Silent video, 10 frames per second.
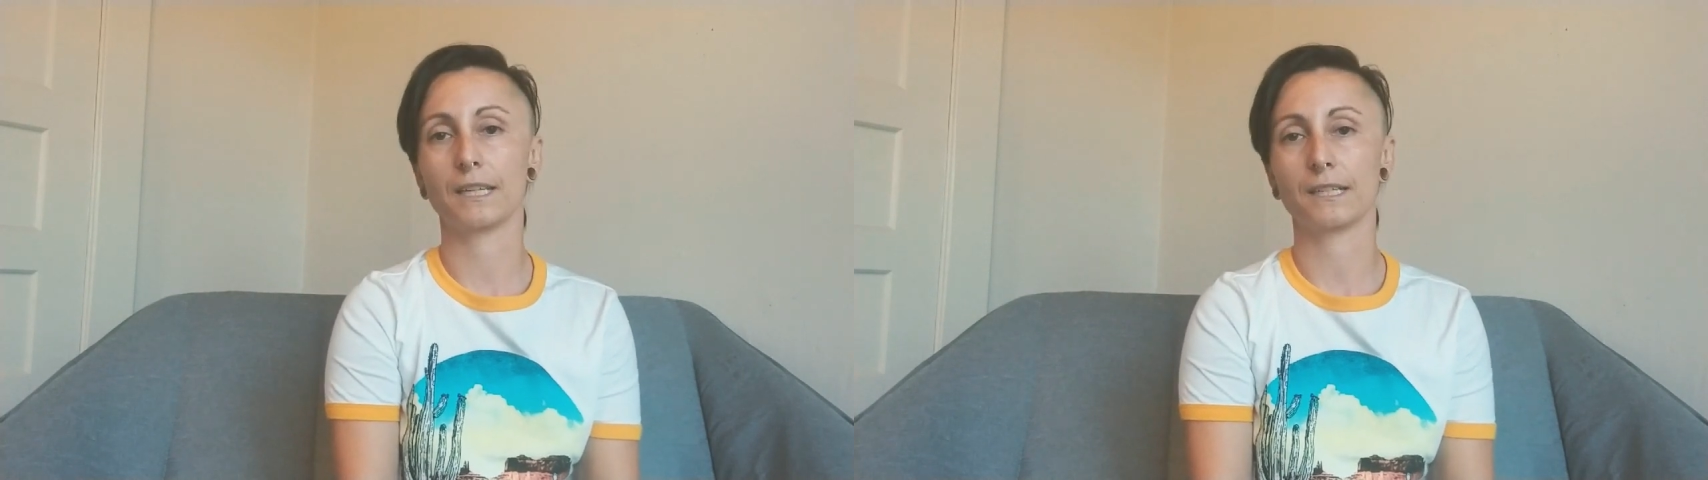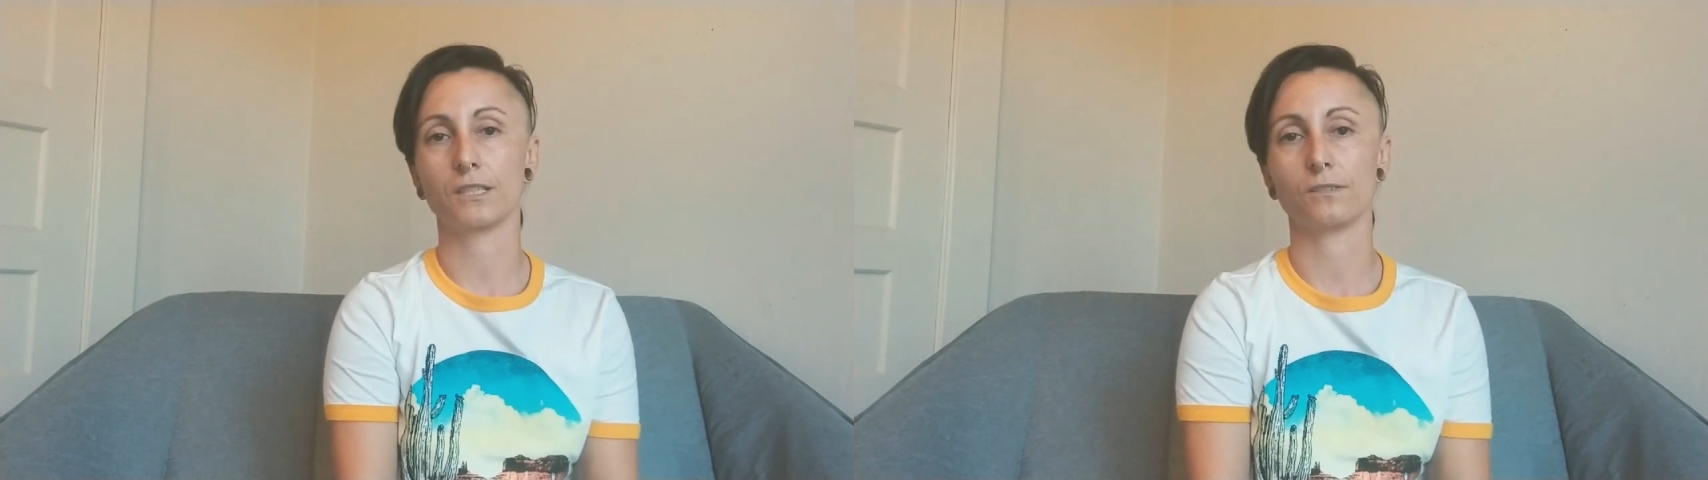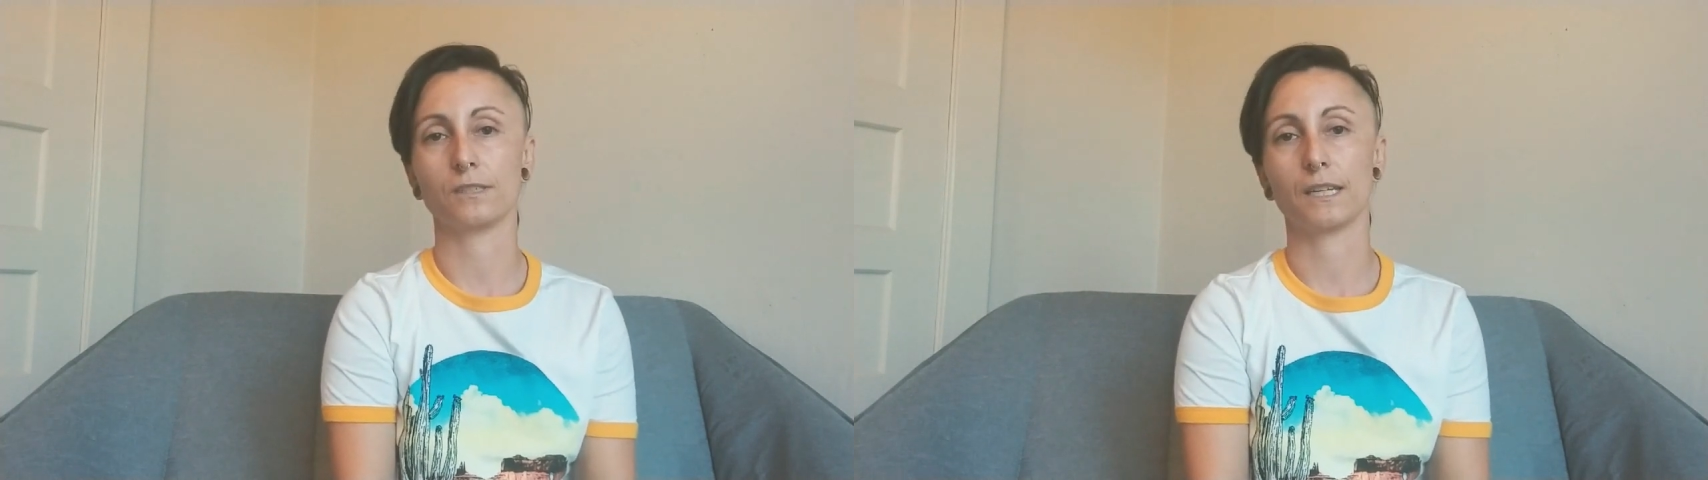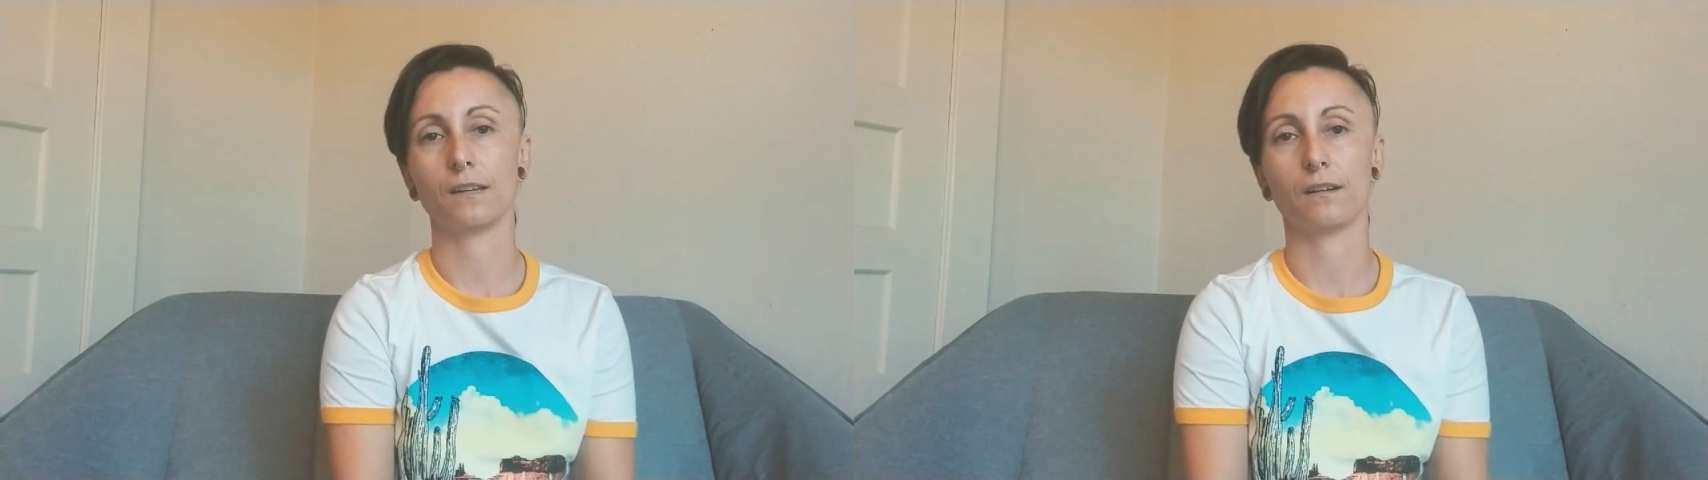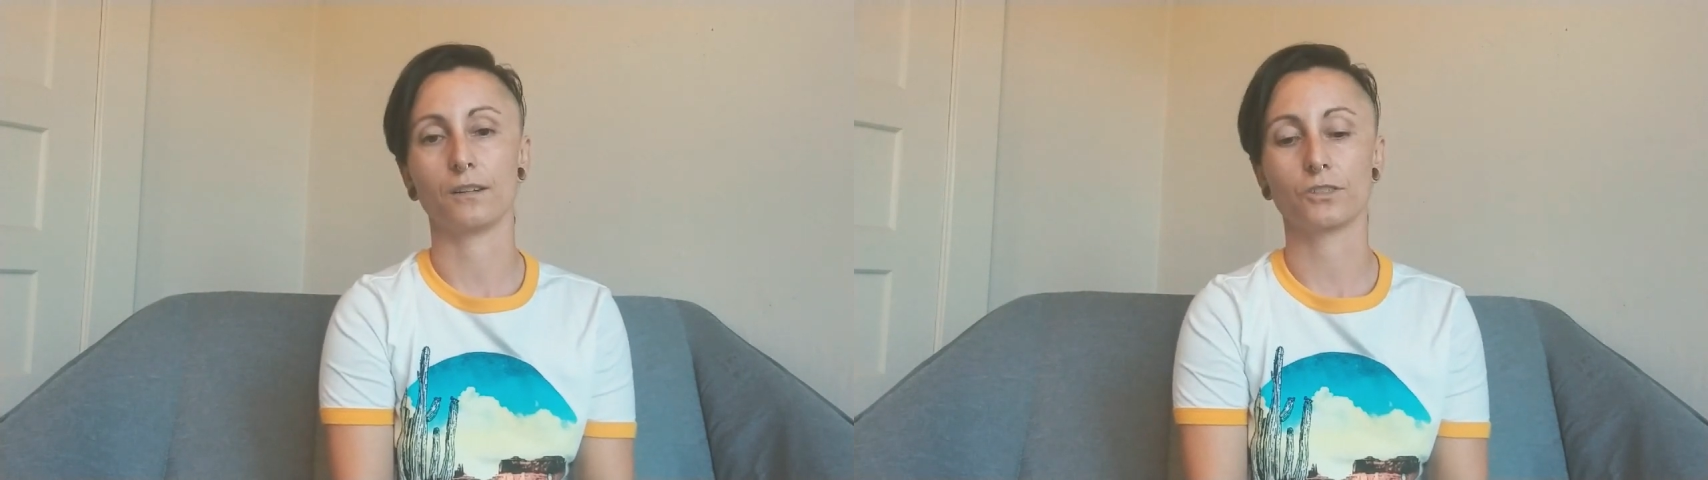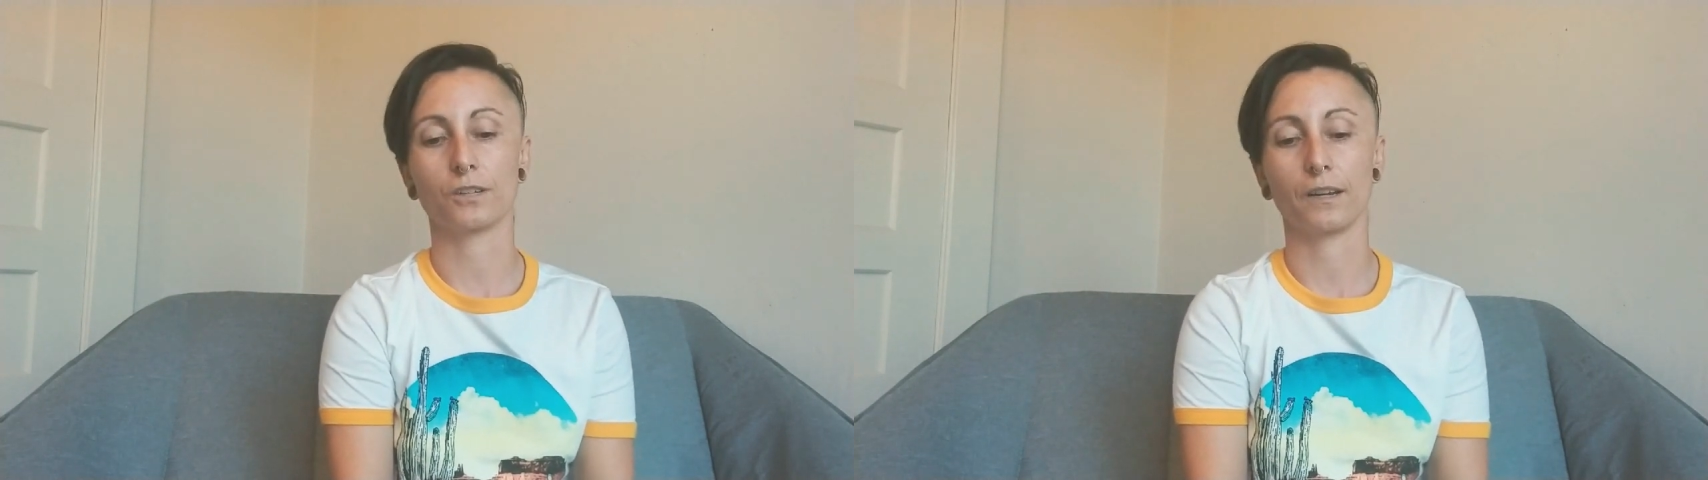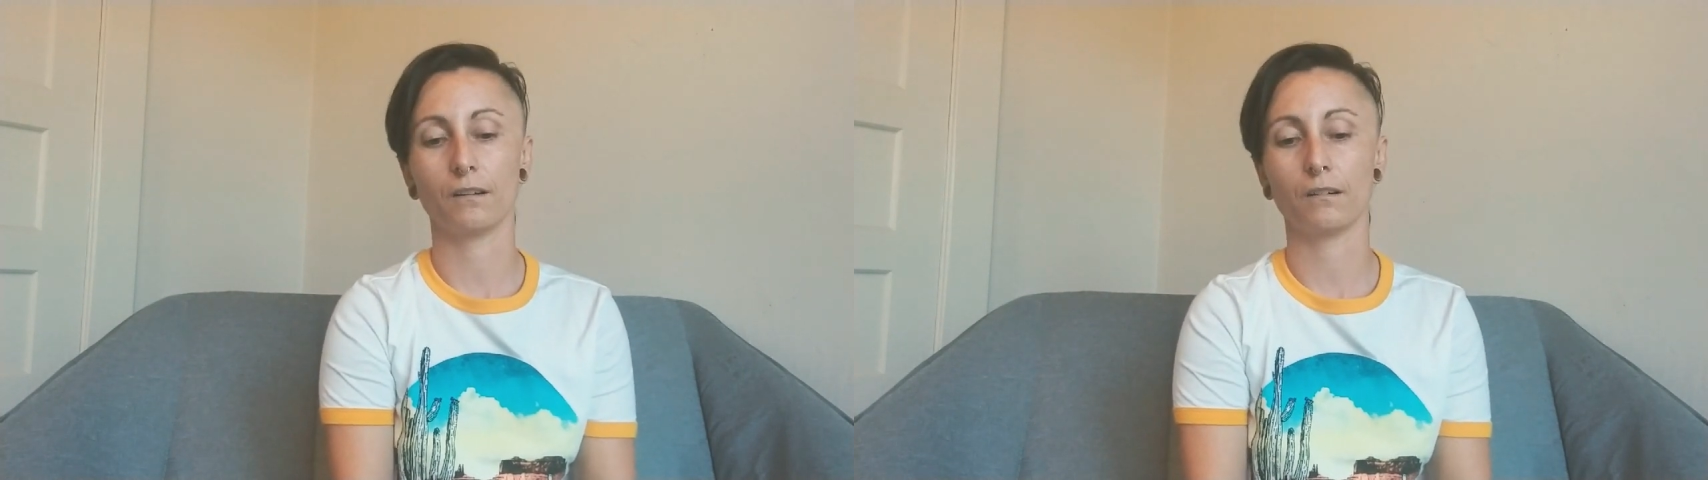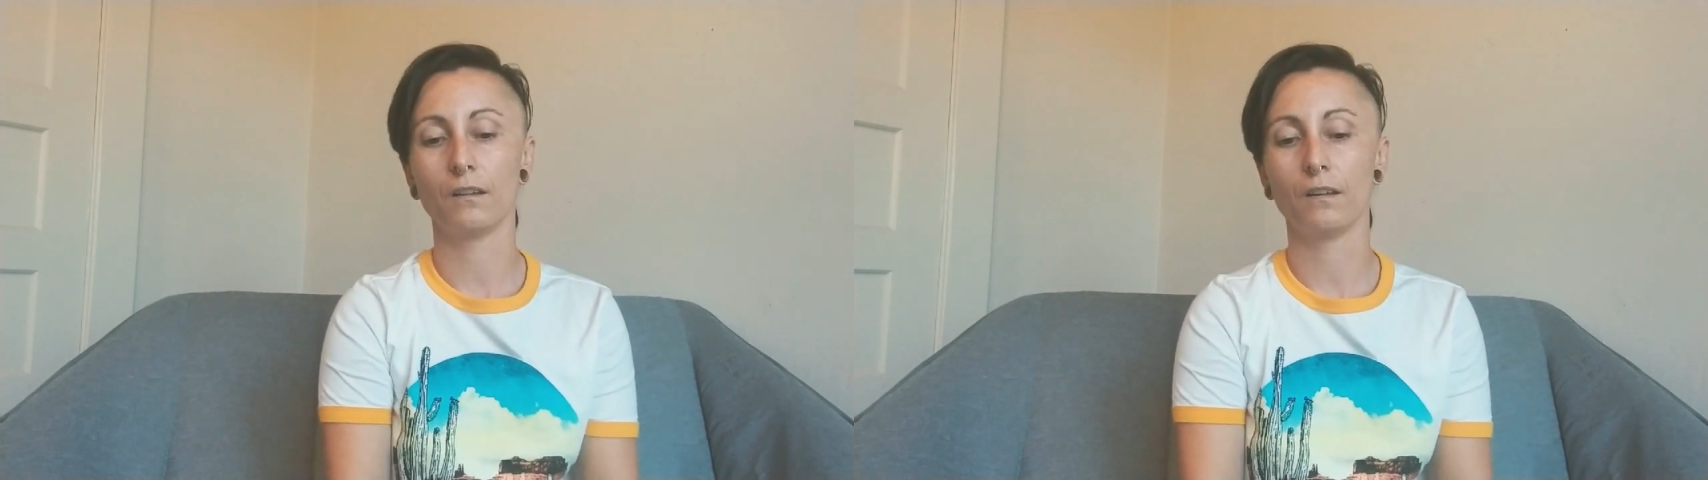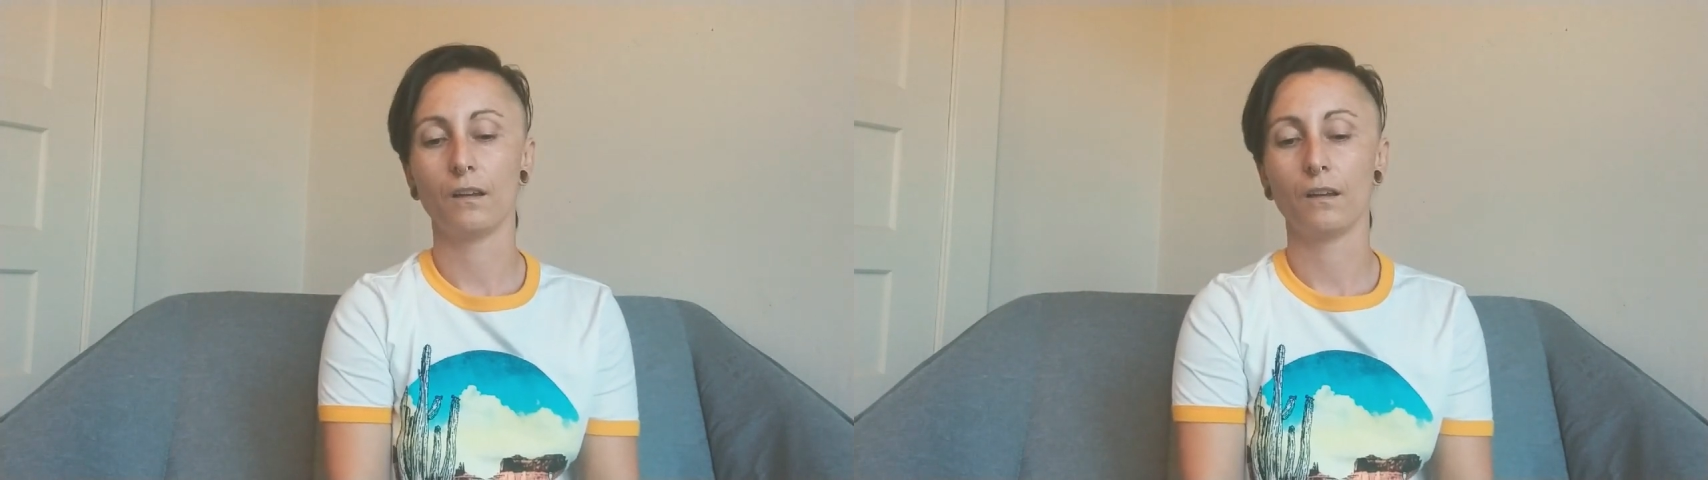liked using it on trail.